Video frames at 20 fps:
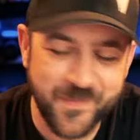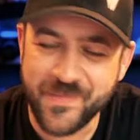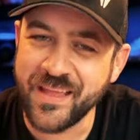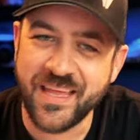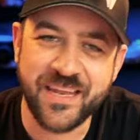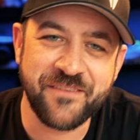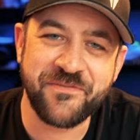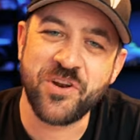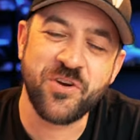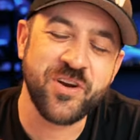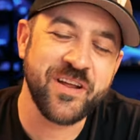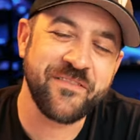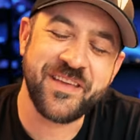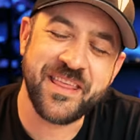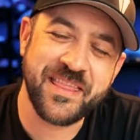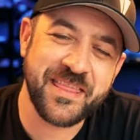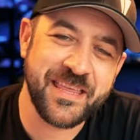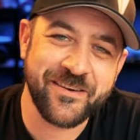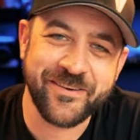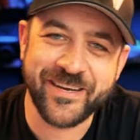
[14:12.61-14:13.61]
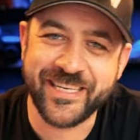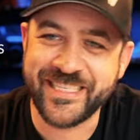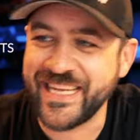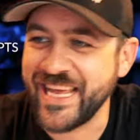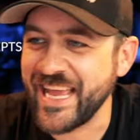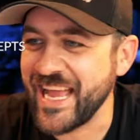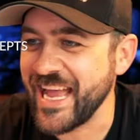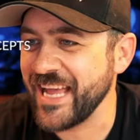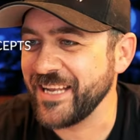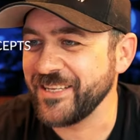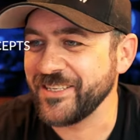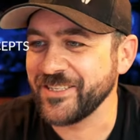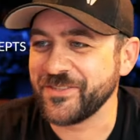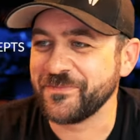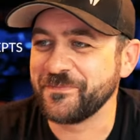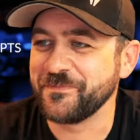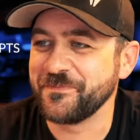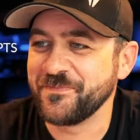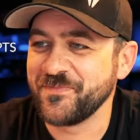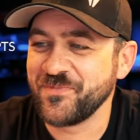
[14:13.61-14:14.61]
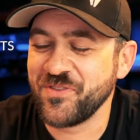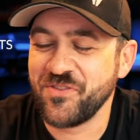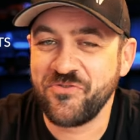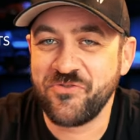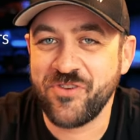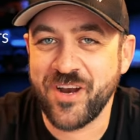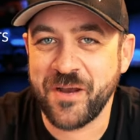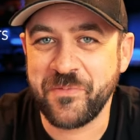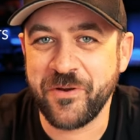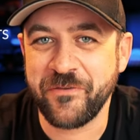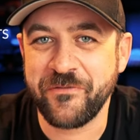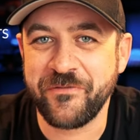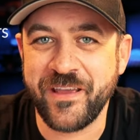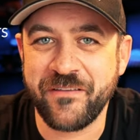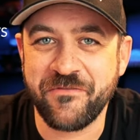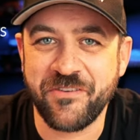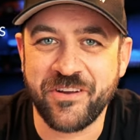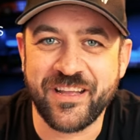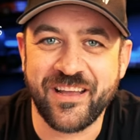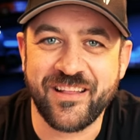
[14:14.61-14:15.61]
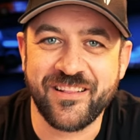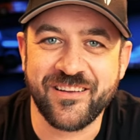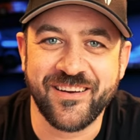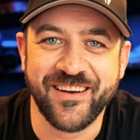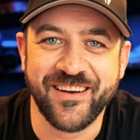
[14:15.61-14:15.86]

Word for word: And if you don't have any theories to add, just drop your favorite color.